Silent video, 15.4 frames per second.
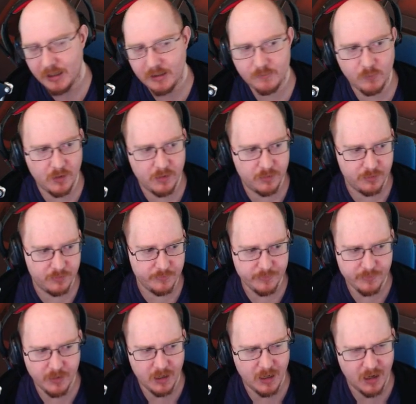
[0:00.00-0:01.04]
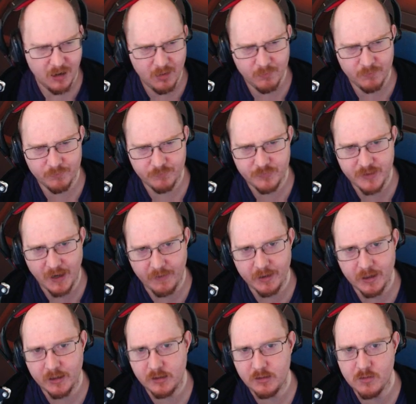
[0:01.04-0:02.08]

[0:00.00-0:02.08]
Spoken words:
with Zarya,